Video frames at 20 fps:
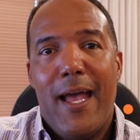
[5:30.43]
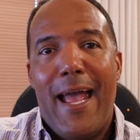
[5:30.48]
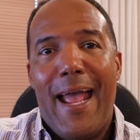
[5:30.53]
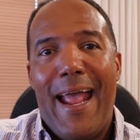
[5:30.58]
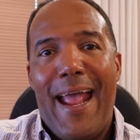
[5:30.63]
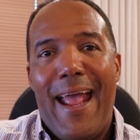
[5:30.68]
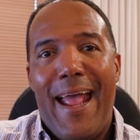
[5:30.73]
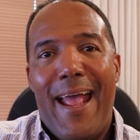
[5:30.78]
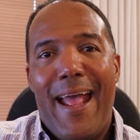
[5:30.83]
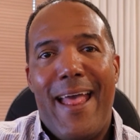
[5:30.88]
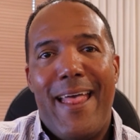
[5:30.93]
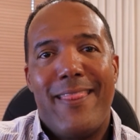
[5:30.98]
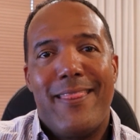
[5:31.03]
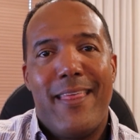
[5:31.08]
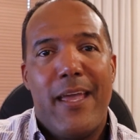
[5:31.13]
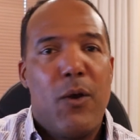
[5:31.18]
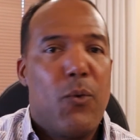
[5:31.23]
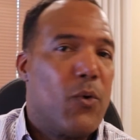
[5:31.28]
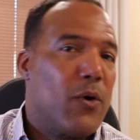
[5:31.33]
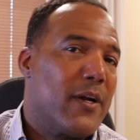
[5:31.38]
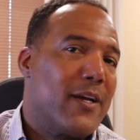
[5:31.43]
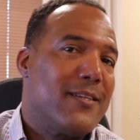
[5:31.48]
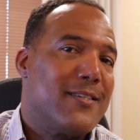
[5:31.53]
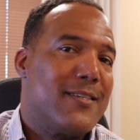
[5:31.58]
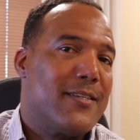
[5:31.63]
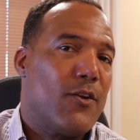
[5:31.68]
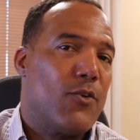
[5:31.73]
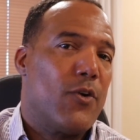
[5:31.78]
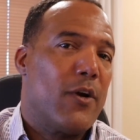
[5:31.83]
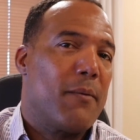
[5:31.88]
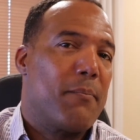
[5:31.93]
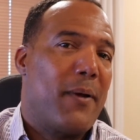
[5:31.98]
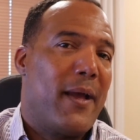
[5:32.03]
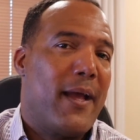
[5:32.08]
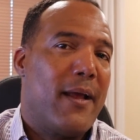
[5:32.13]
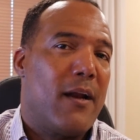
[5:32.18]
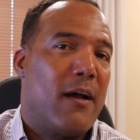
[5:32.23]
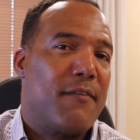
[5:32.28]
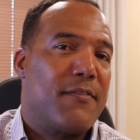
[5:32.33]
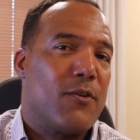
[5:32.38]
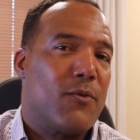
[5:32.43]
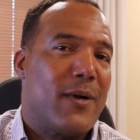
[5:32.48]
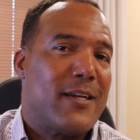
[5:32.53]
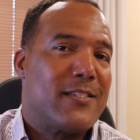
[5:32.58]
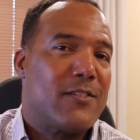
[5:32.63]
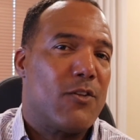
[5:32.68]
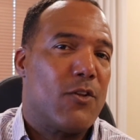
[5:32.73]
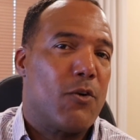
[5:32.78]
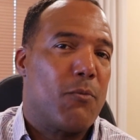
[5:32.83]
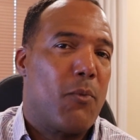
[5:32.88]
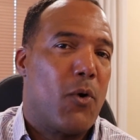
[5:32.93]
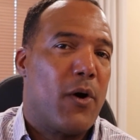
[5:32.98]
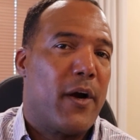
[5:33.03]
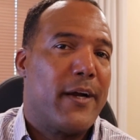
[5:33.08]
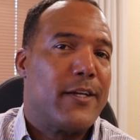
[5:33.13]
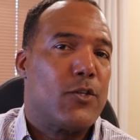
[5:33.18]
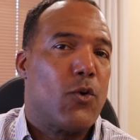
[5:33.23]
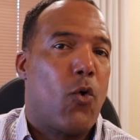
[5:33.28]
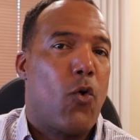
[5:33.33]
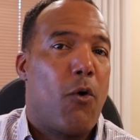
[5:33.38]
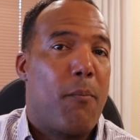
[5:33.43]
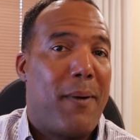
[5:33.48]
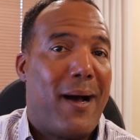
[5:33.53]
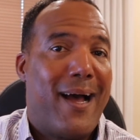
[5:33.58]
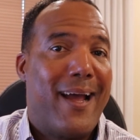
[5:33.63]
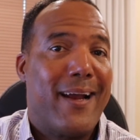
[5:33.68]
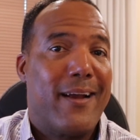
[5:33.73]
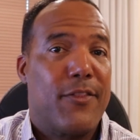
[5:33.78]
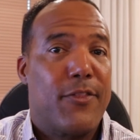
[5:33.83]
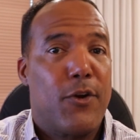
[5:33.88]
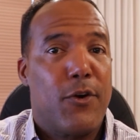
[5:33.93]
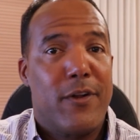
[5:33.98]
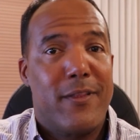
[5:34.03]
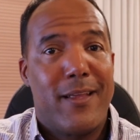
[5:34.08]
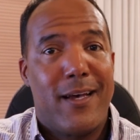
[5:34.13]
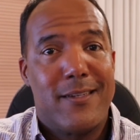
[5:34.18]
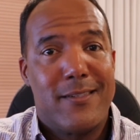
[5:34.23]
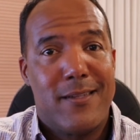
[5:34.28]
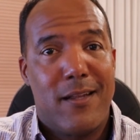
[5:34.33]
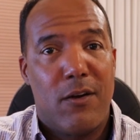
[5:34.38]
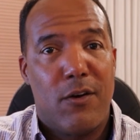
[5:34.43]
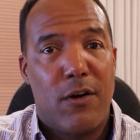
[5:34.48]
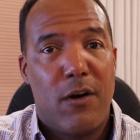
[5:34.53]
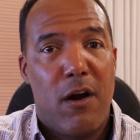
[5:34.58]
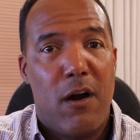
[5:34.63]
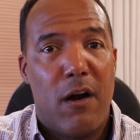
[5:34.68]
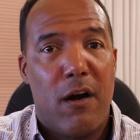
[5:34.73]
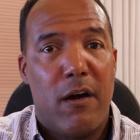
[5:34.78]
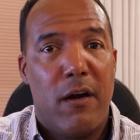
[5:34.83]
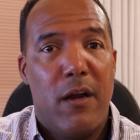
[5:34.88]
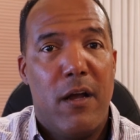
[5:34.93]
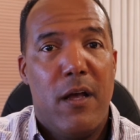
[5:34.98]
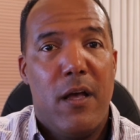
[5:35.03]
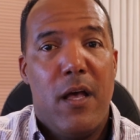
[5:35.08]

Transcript: and they were considering paying off the rest of their mortgage or buying a $30,000 car.